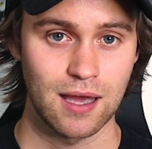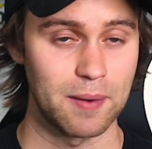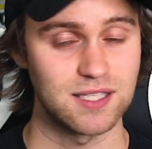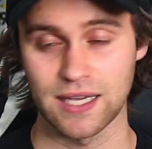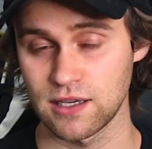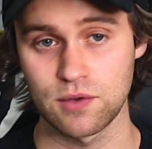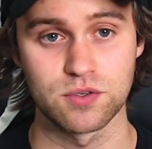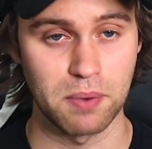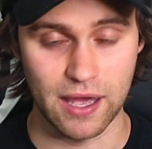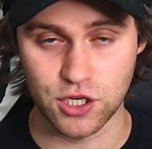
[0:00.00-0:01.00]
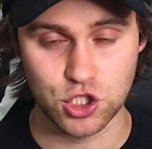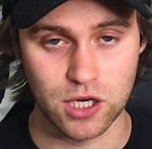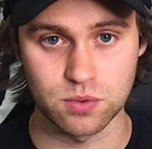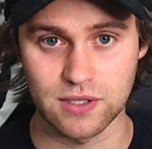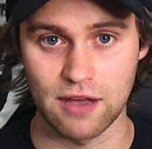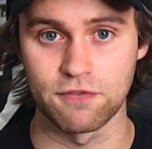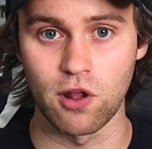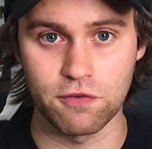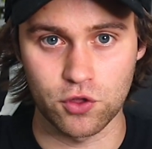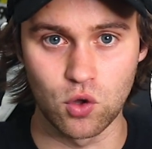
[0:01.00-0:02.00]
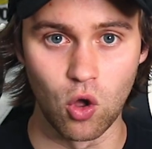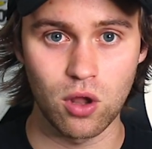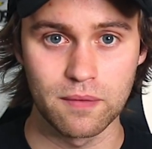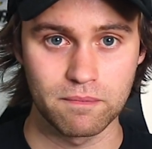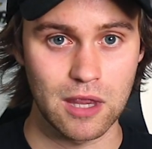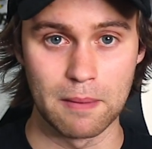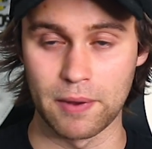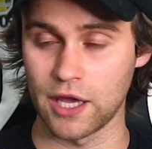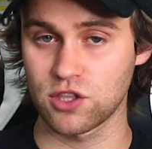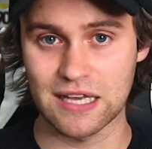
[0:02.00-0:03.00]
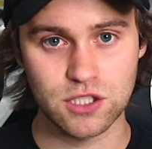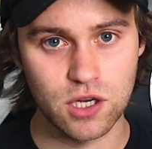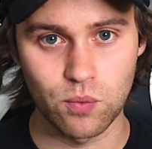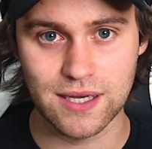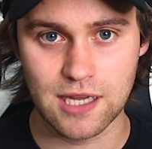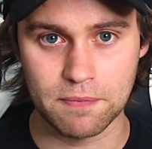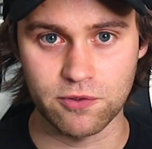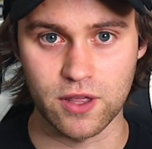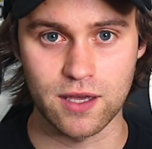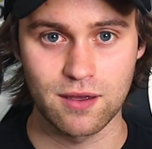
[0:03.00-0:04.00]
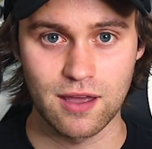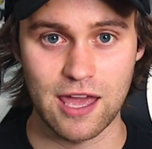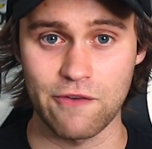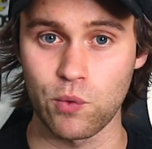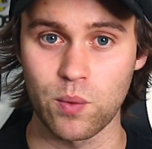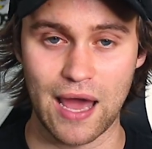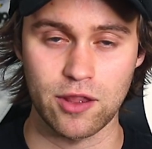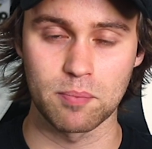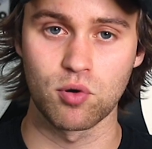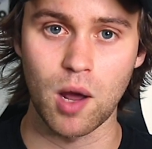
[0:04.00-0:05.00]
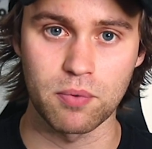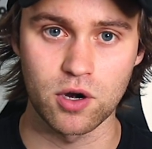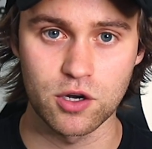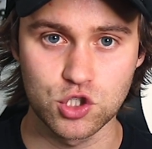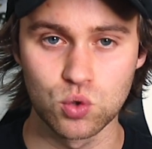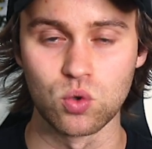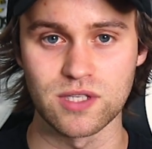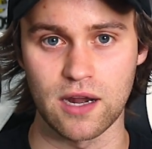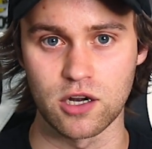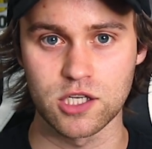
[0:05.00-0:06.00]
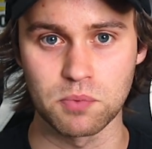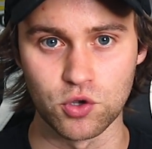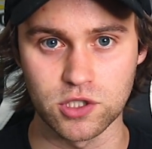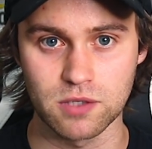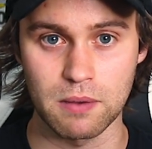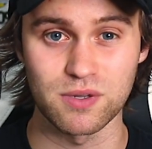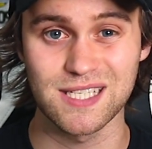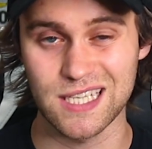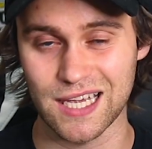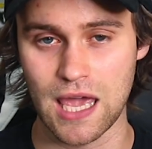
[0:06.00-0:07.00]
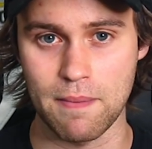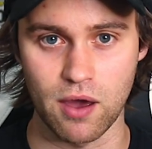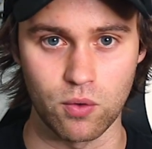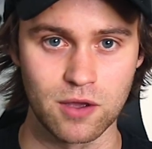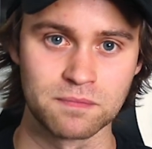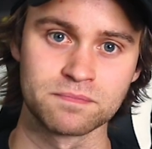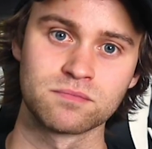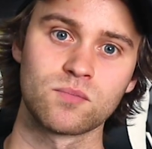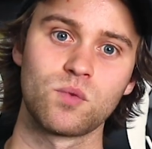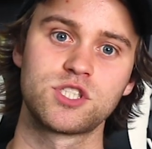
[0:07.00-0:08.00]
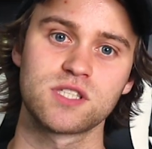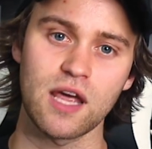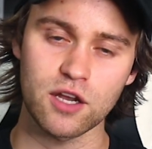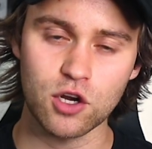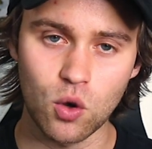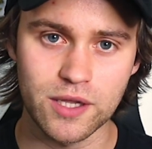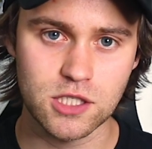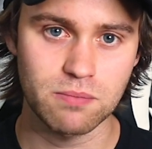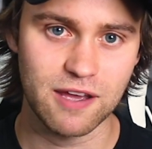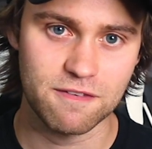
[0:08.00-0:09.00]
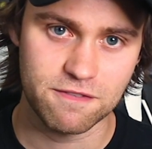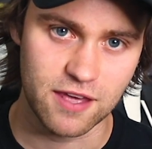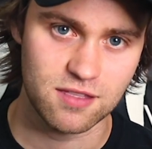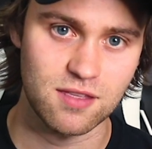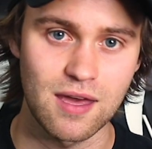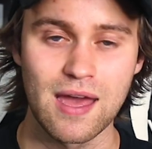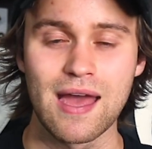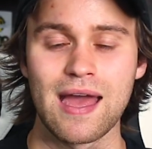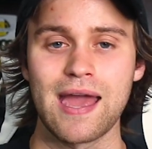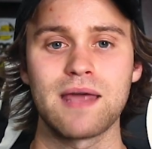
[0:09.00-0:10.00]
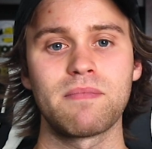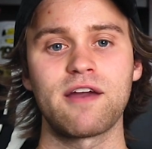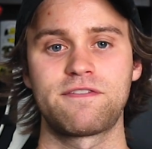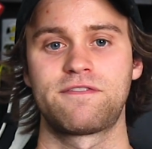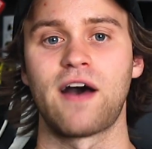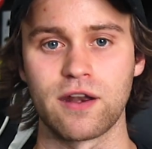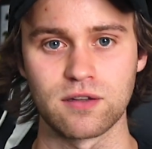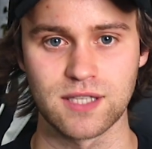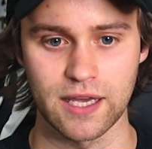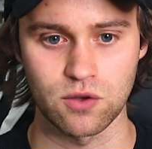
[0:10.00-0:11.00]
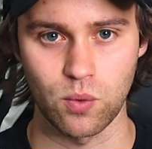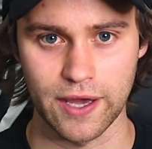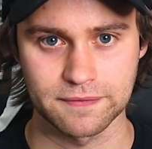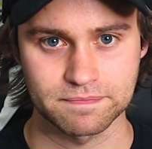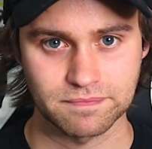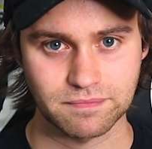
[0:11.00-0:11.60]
I'm not saying he was by any stretch was at fault for the goal, but things could have went differently if we would have had the proper tools at our disposal to be able to see a game out. Which is then going to go into my fifth and my final takeaway.